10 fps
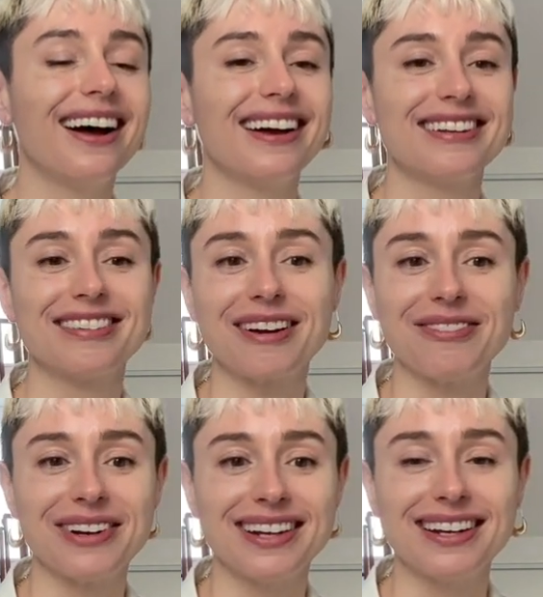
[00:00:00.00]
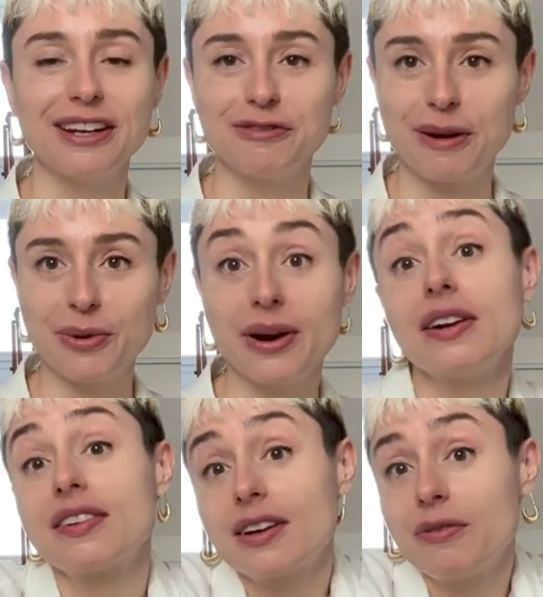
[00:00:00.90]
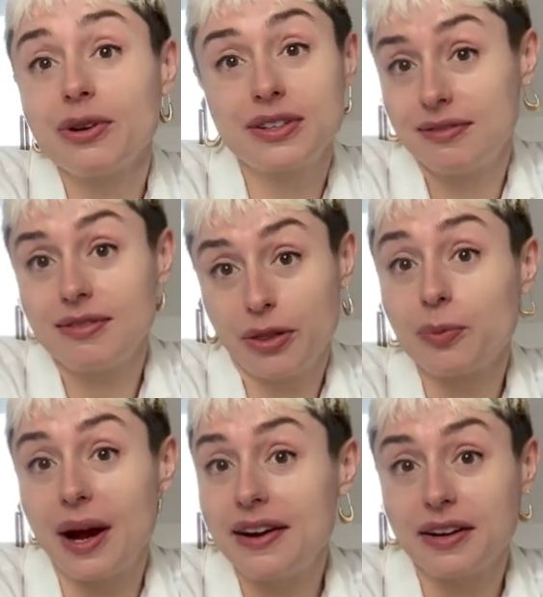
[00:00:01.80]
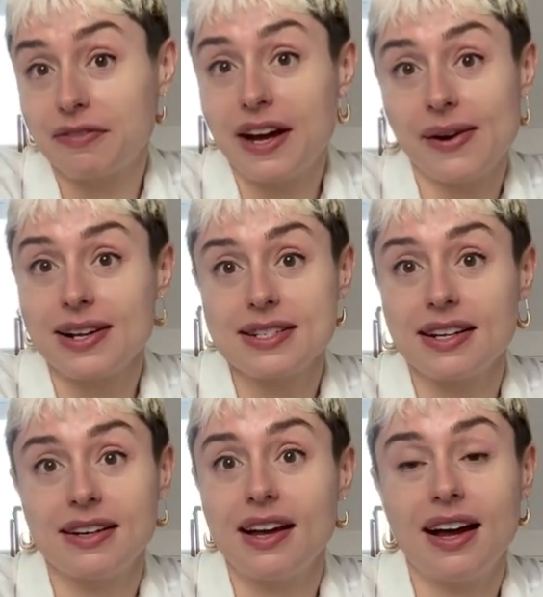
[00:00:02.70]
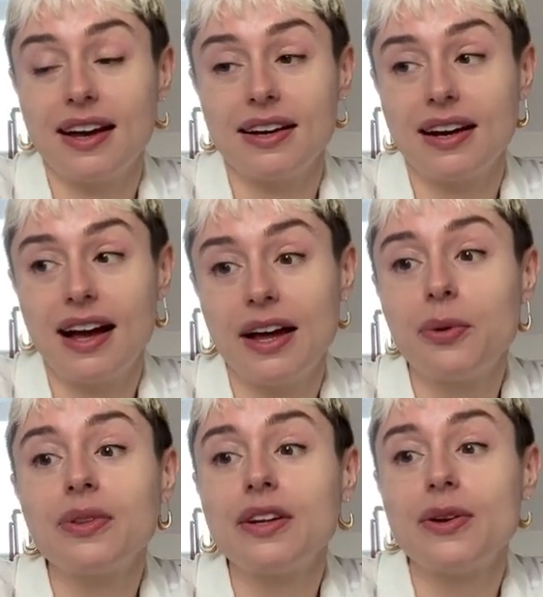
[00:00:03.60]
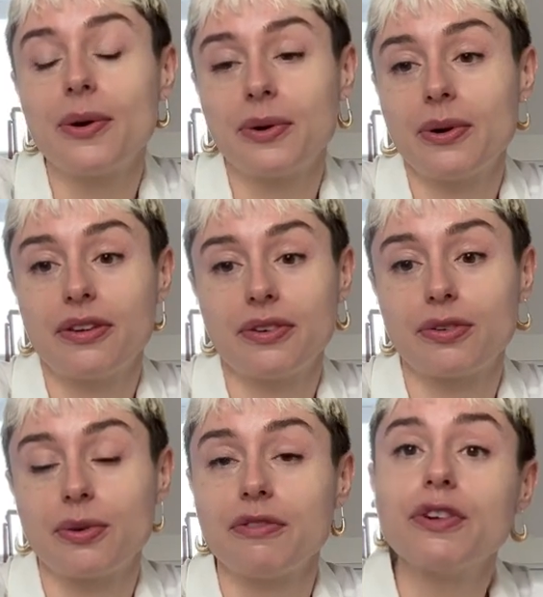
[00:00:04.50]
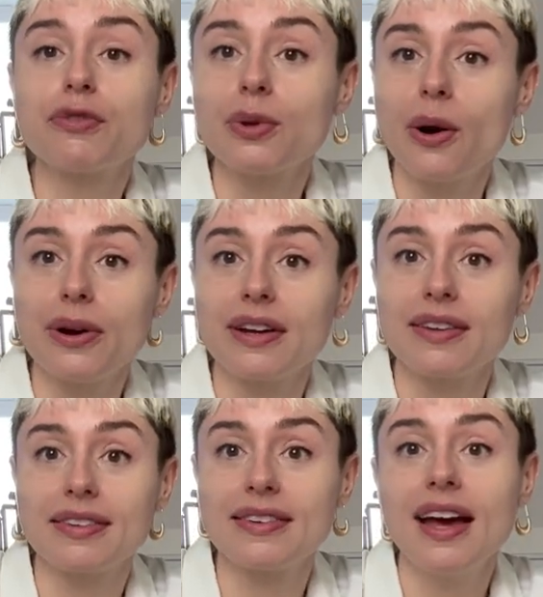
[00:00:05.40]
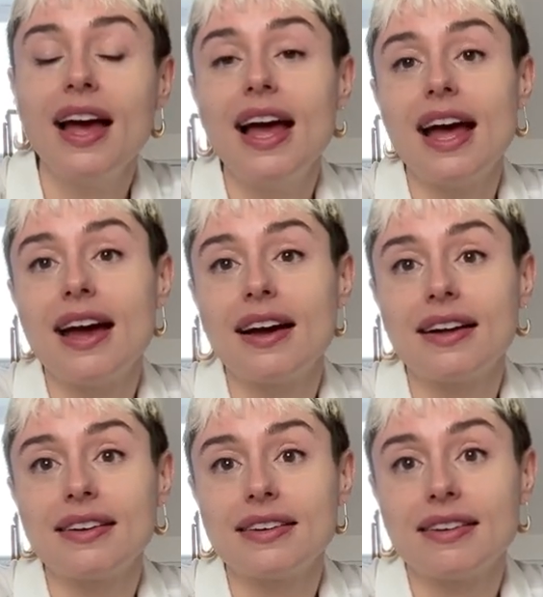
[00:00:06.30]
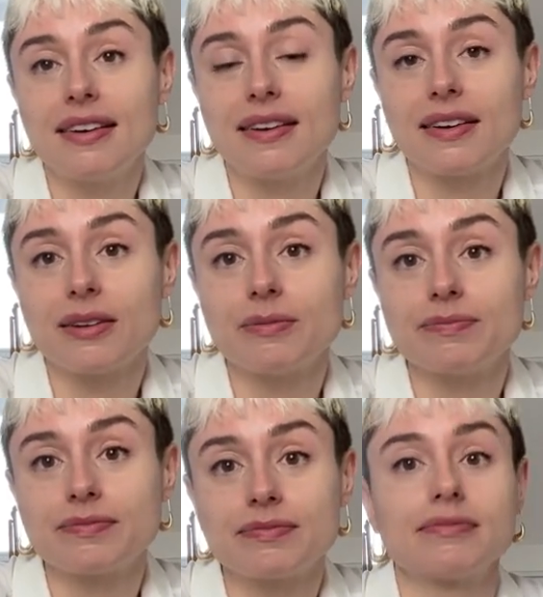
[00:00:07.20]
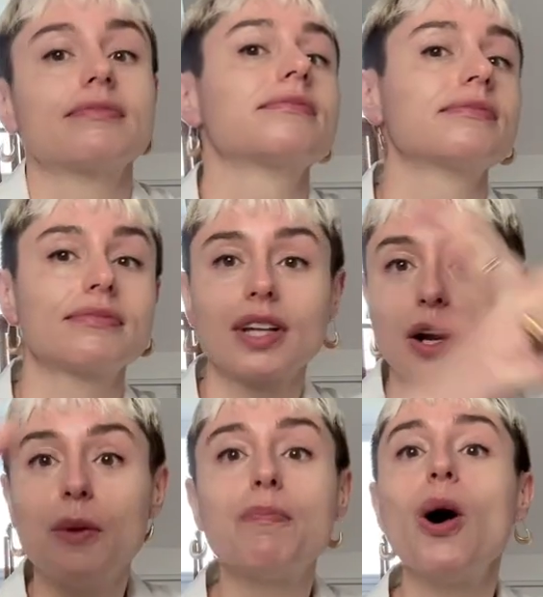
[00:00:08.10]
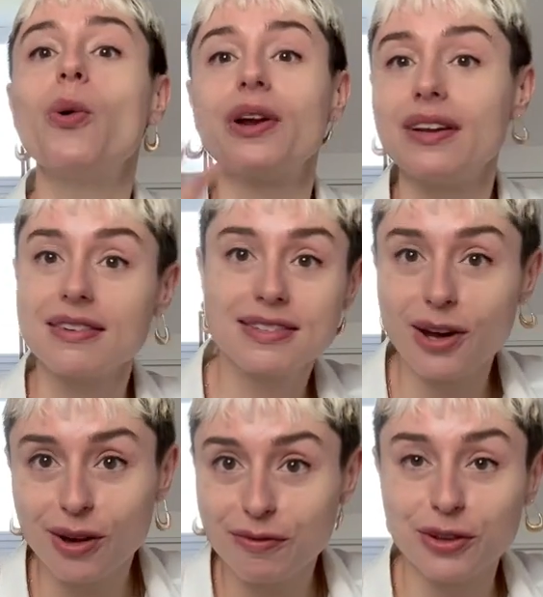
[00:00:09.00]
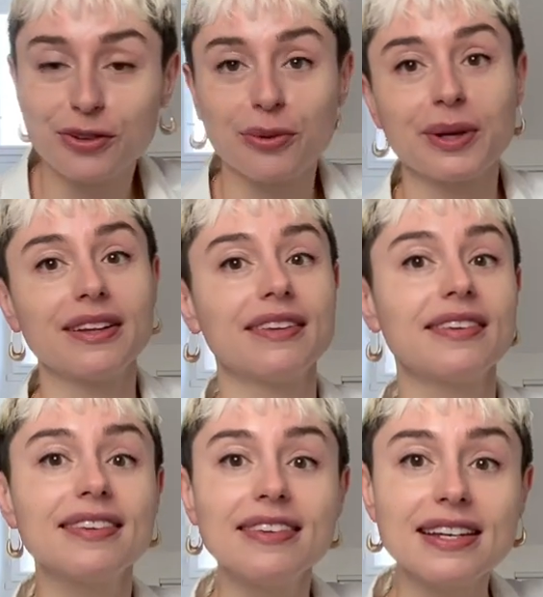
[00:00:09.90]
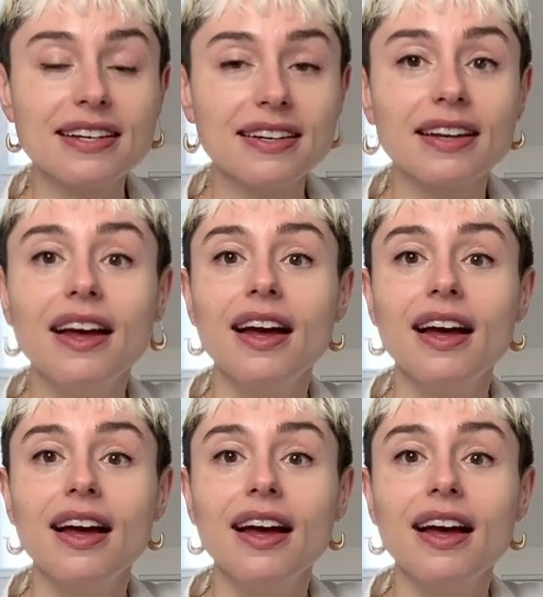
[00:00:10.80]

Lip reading: I discovered it in February. I discovered the writing of Carrington. I had only known her as a sort of visual artist and a component of the surrealist scene.